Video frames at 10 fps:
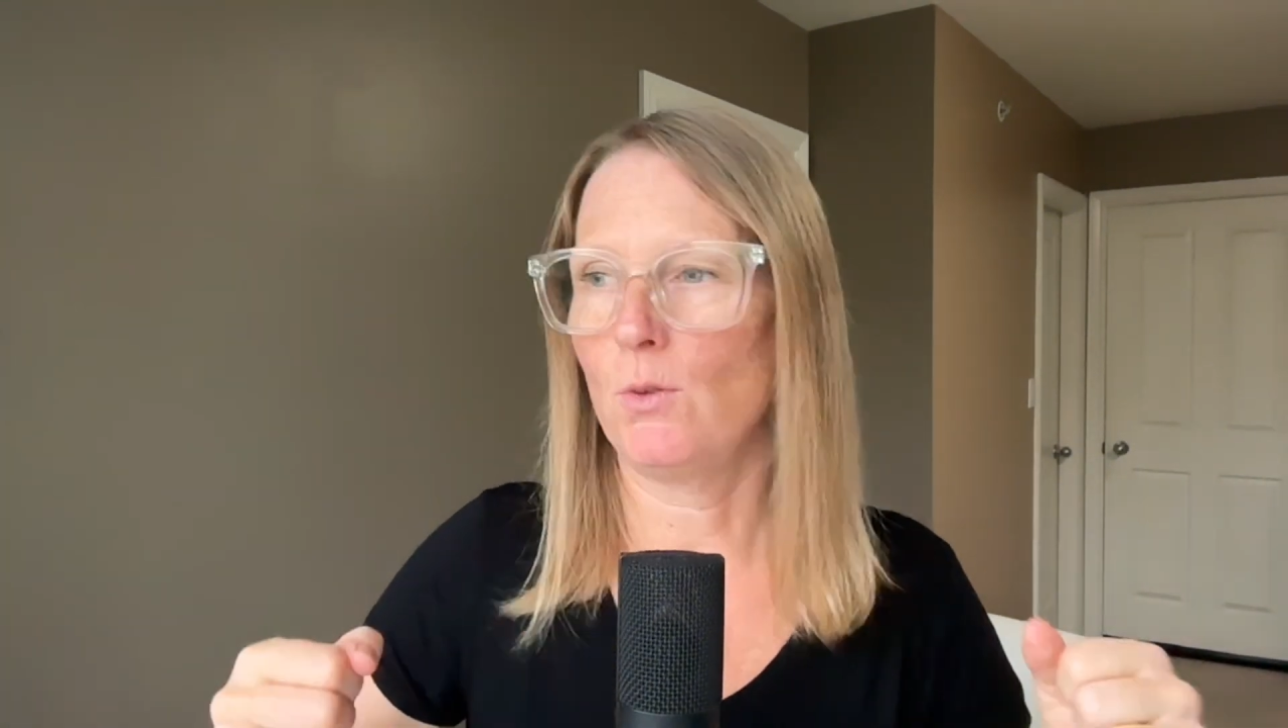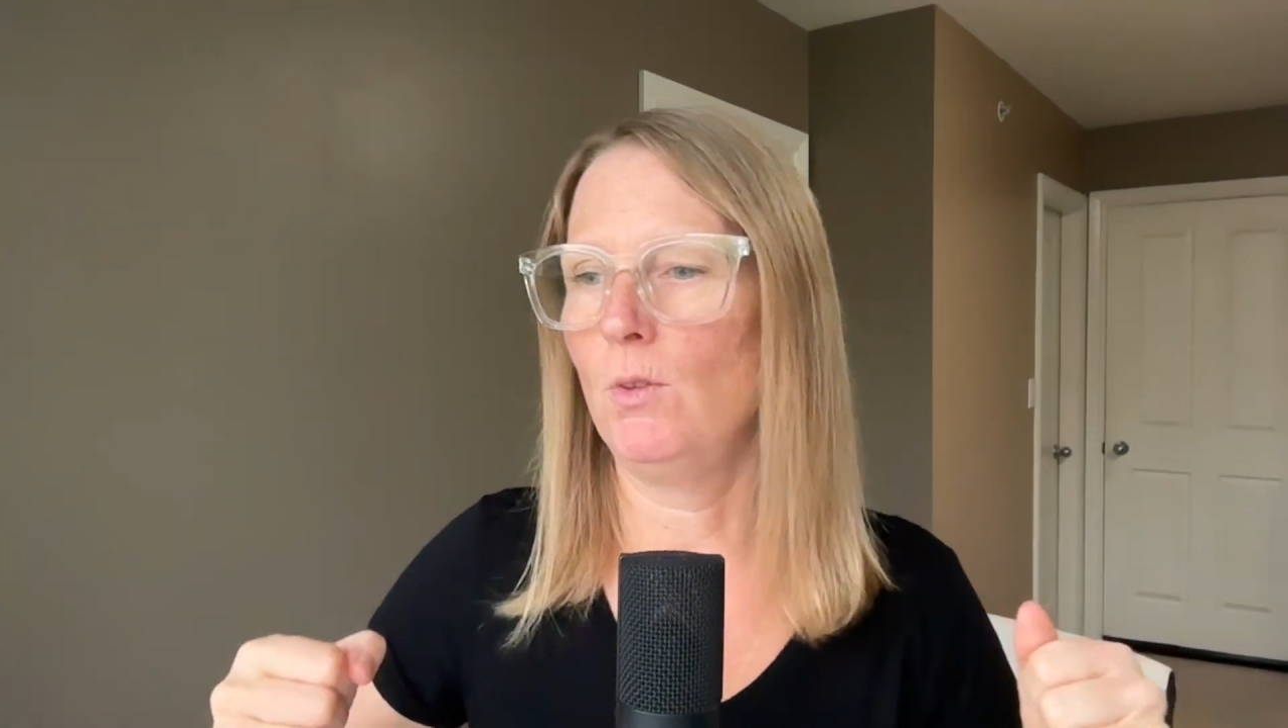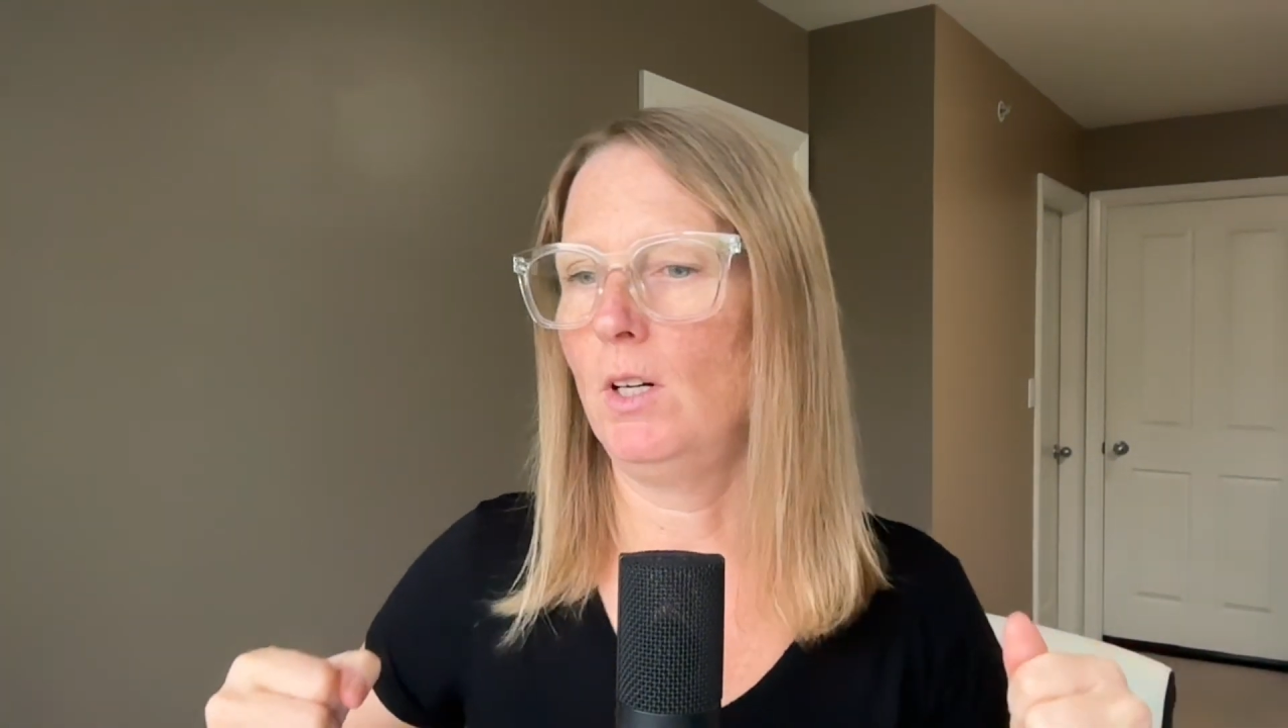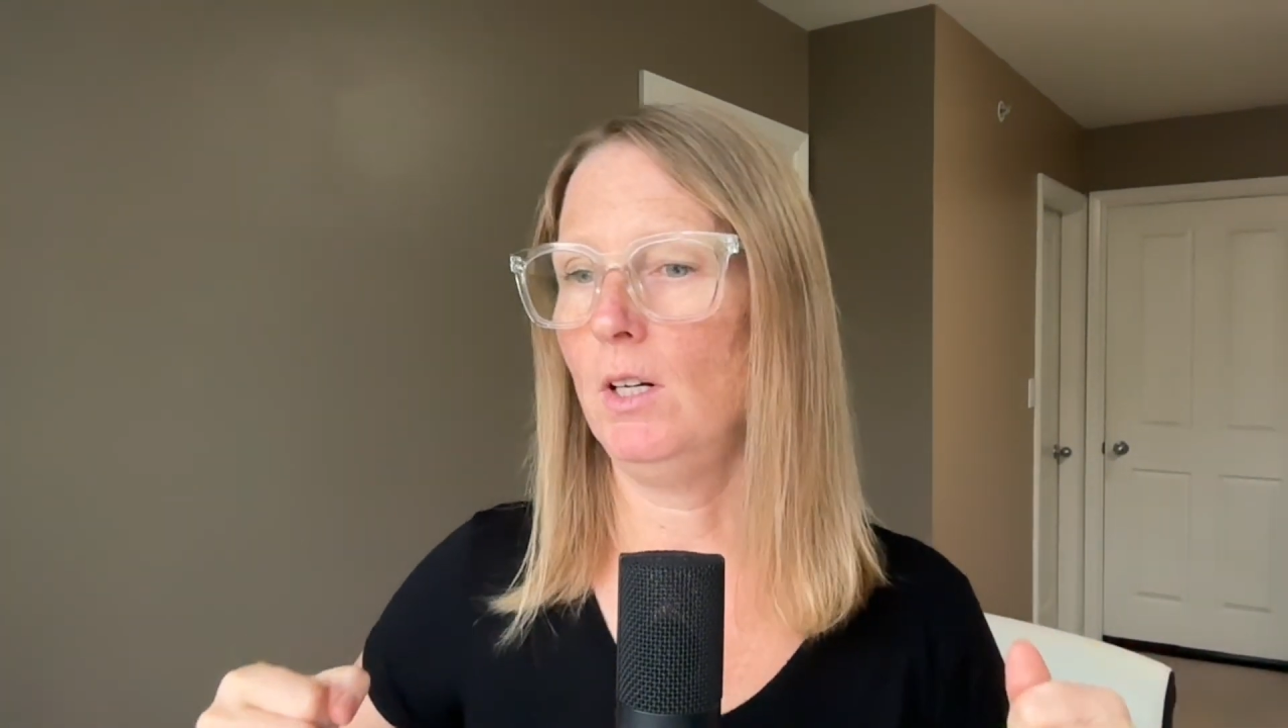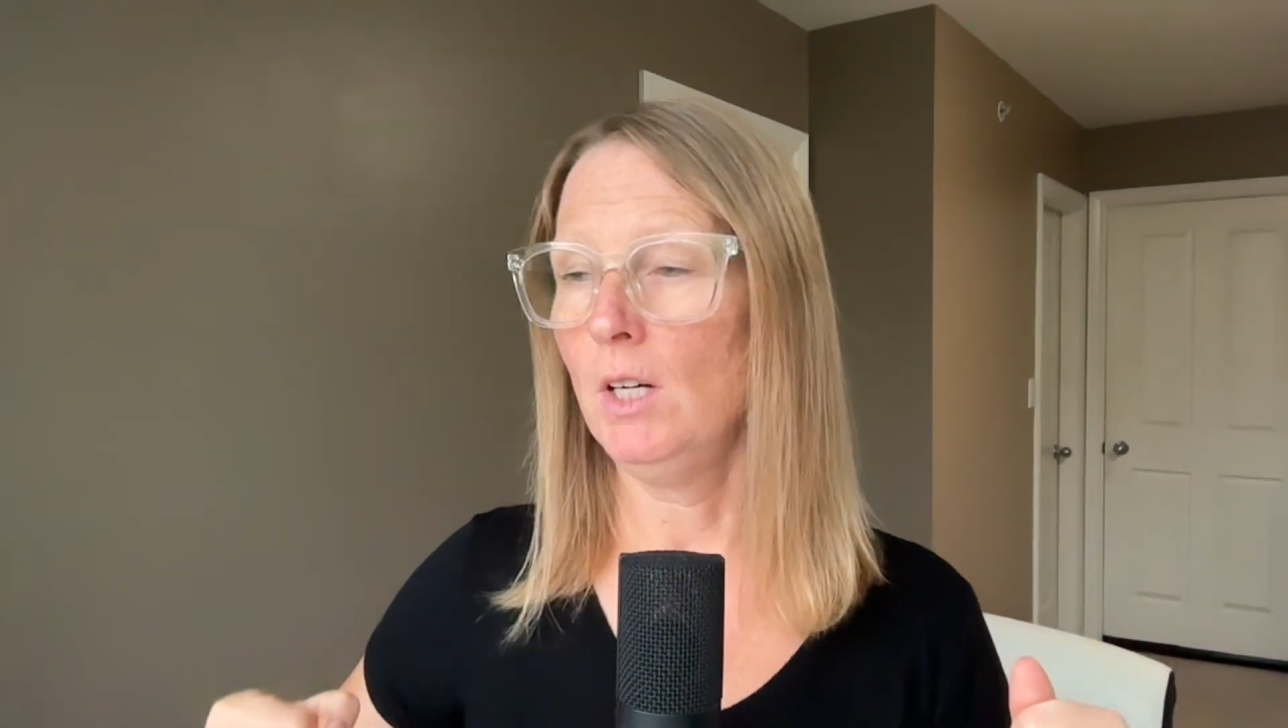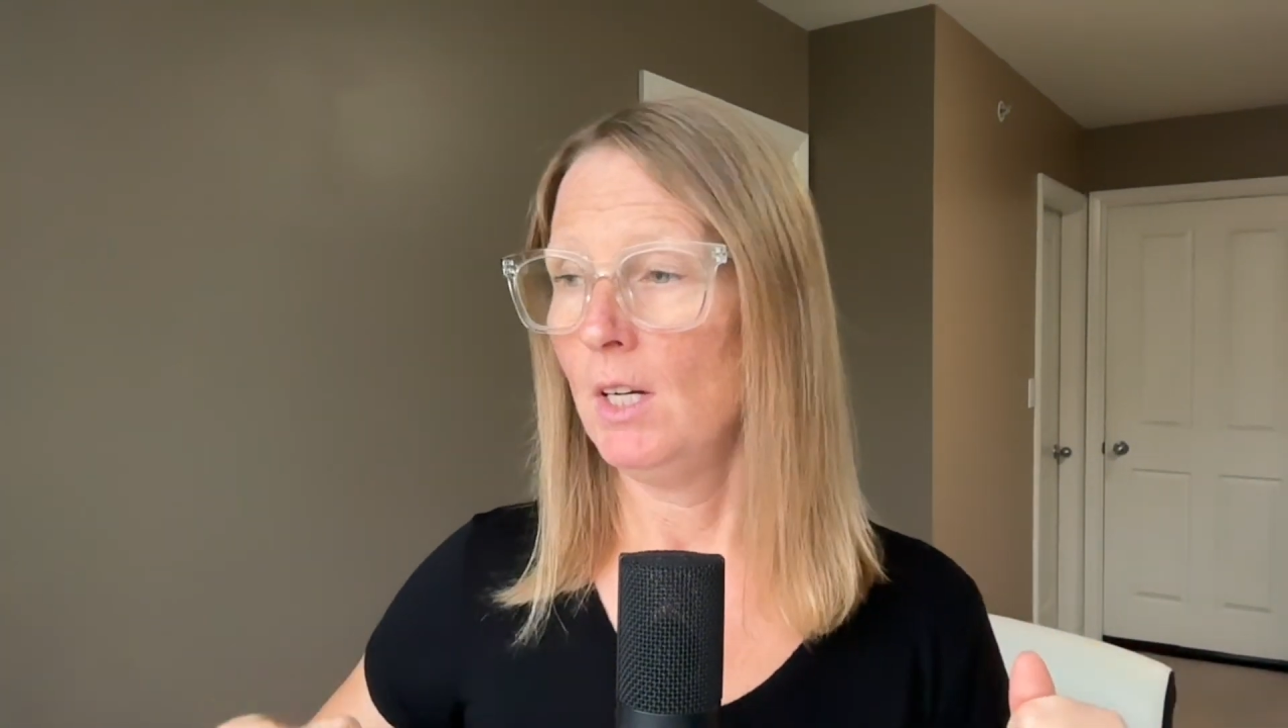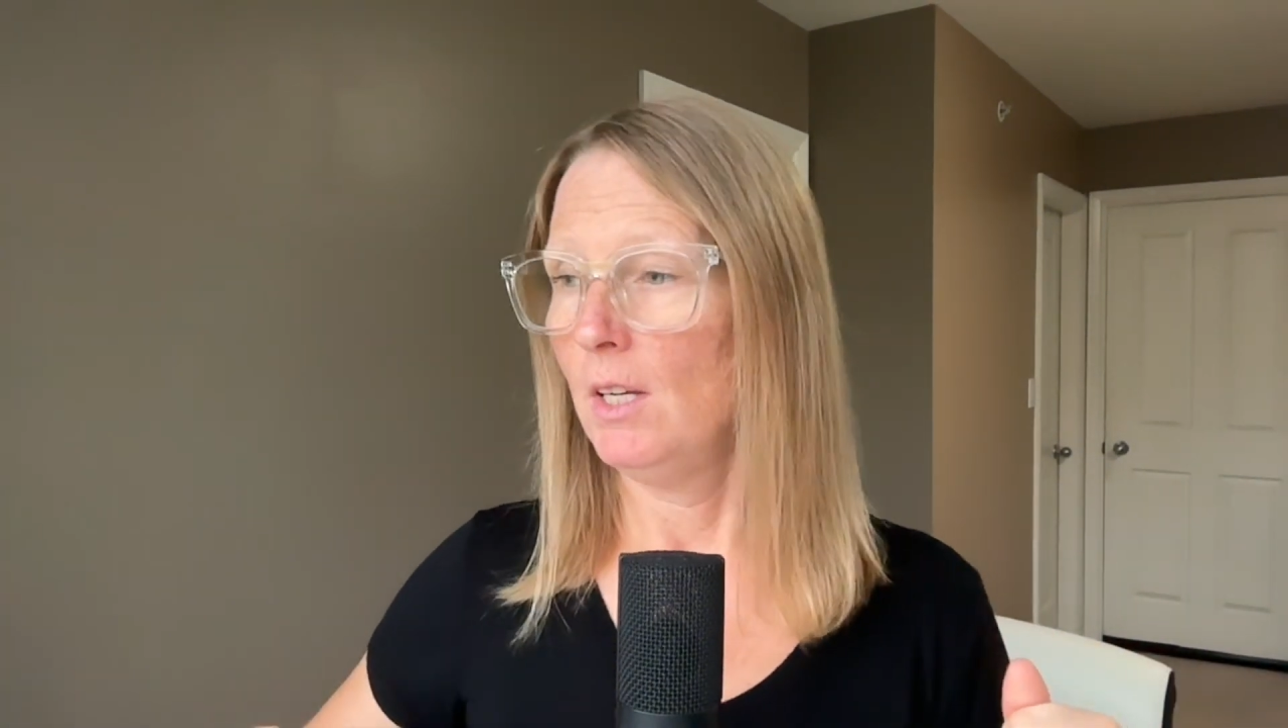or